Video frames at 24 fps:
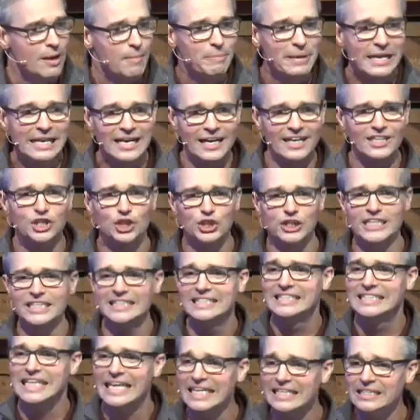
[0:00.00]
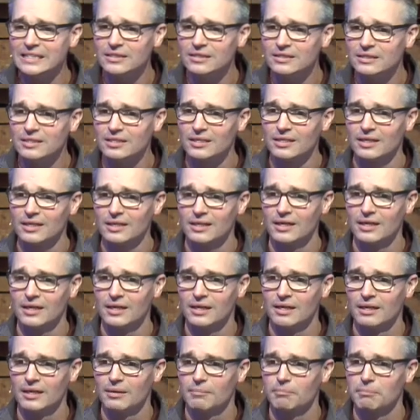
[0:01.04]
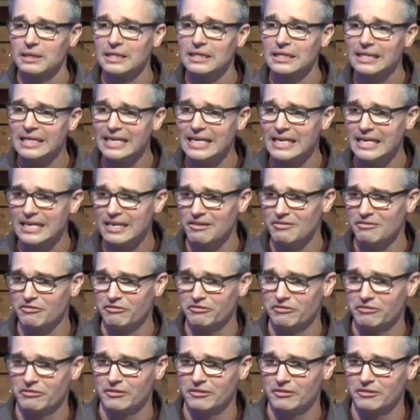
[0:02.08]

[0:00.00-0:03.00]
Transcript: because she didn't believe.